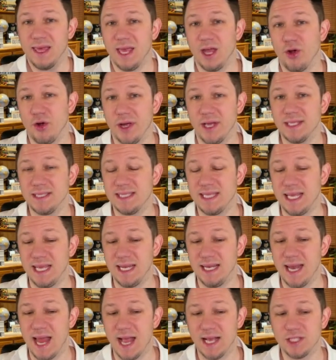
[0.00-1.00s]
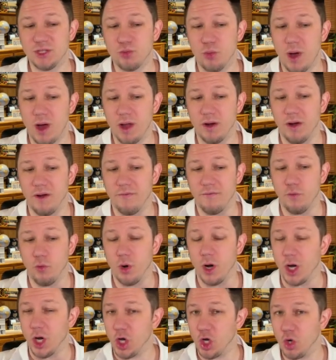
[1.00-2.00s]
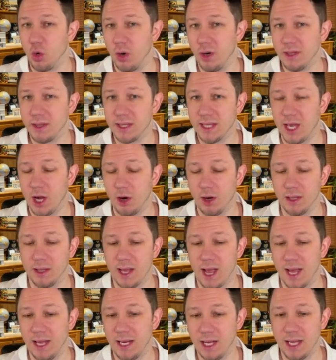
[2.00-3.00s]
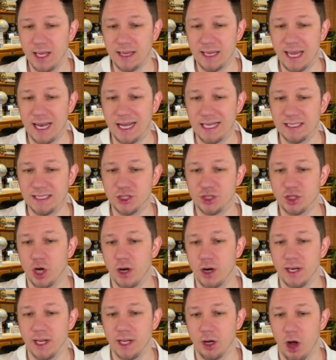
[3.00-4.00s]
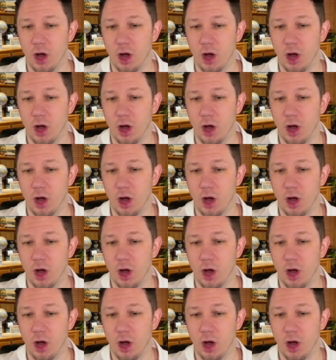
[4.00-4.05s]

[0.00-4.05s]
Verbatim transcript: Here is the next one for North Carolina that is starting